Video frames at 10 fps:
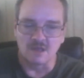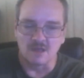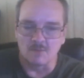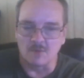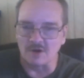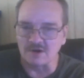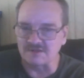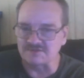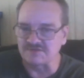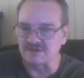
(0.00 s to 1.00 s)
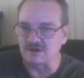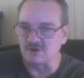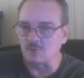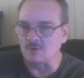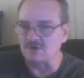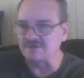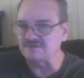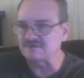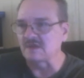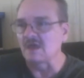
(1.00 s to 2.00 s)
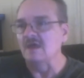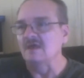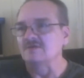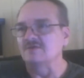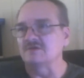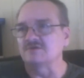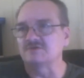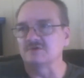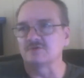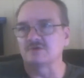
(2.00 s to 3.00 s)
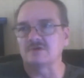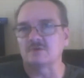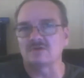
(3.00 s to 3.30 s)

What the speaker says: markets there. One is the children,